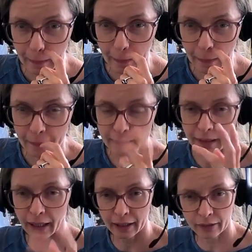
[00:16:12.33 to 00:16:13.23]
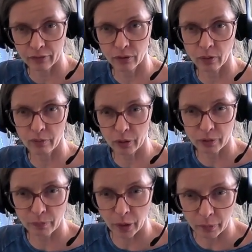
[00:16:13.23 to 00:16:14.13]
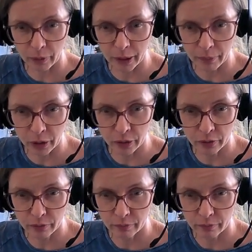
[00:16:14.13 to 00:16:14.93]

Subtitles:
it's kind of almost purpley blue.